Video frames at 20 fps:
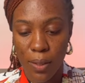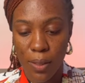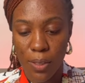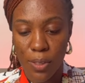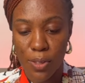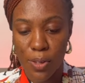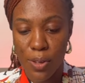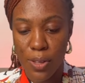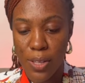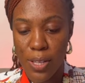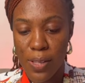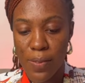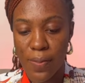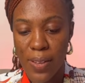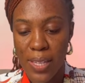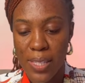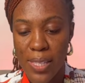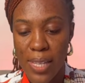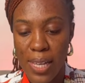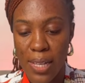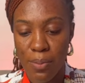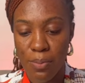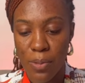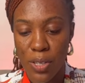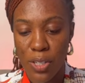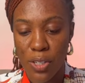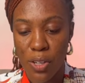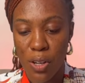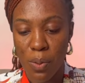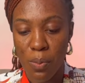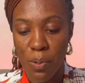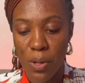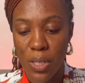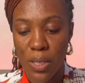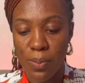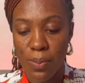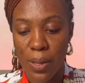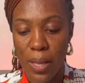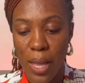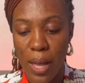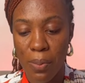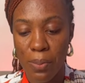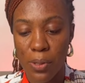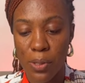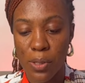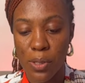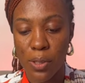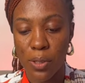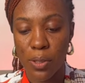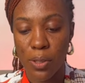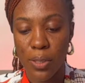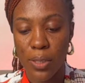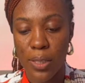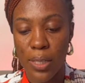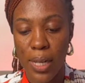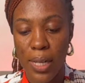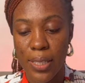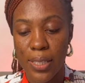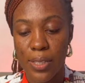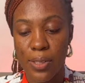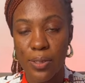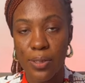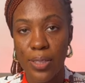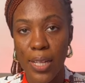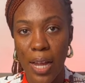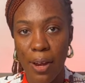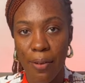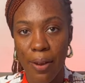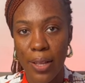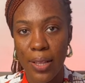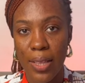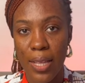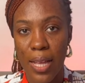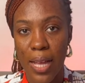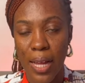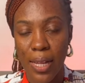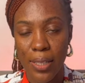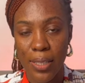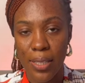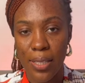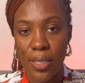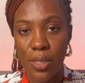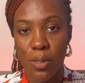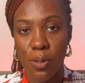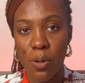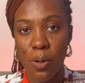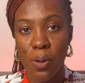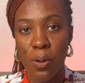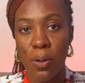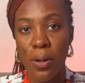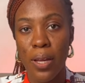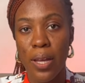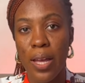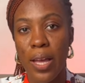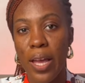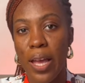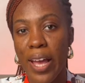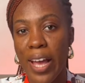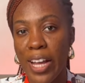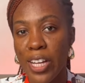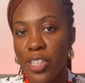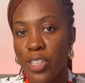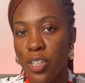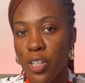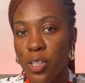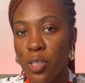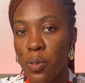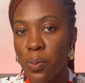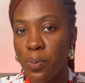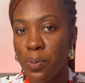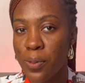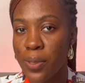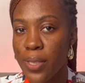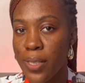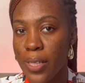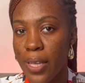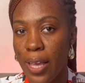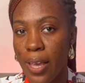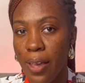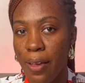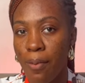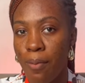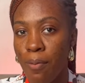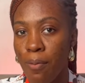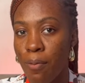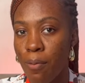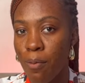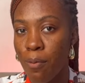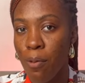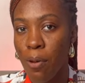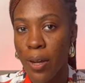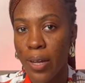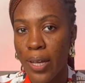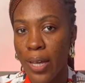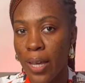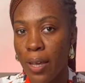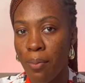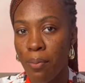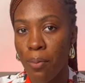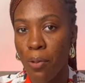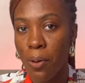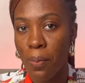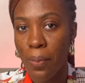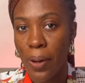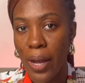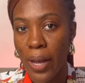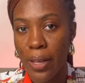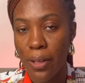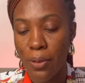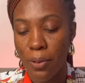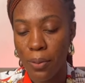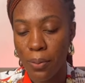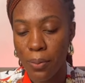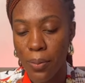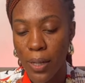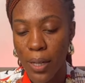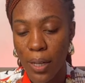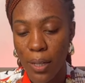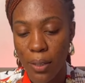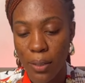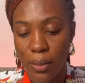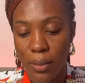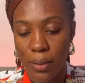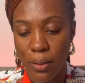So the university admission must be able to contact you directly at this. So ensure to put a working mobile number.